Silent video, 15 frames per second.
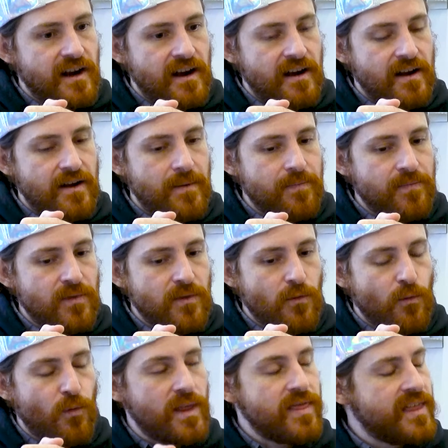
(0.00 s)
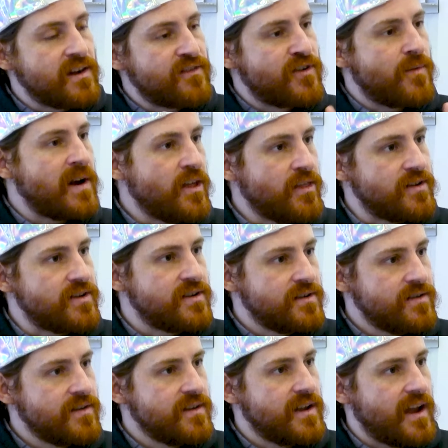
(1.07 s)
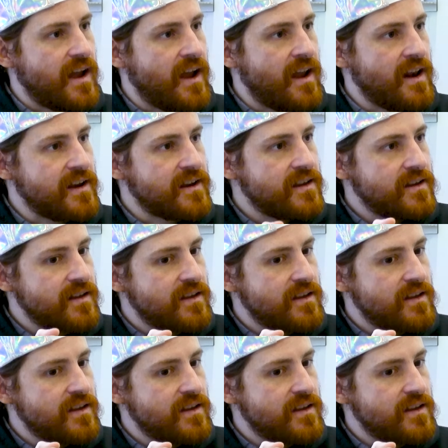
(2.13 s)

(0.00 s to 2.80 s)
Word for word: one thing from another. And like,